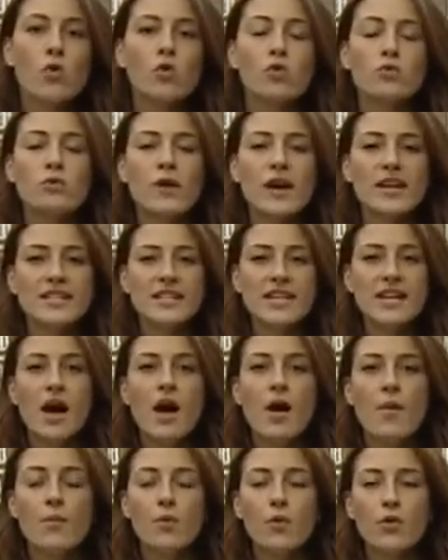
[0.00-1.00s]

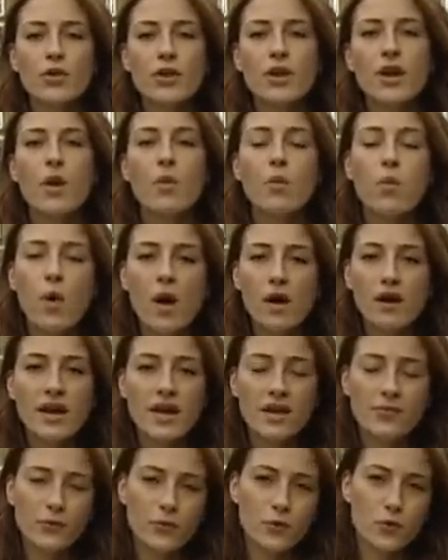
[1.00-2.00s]
Already, more than
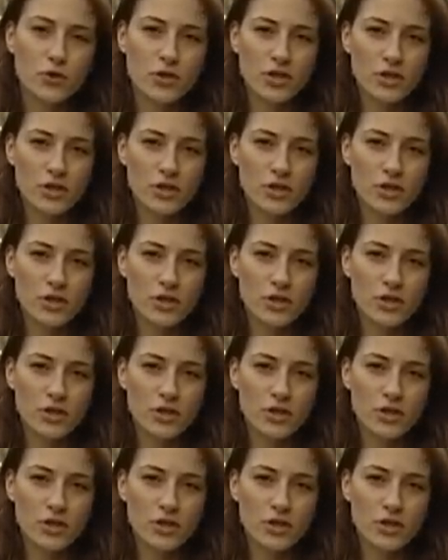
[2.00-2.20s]
one in four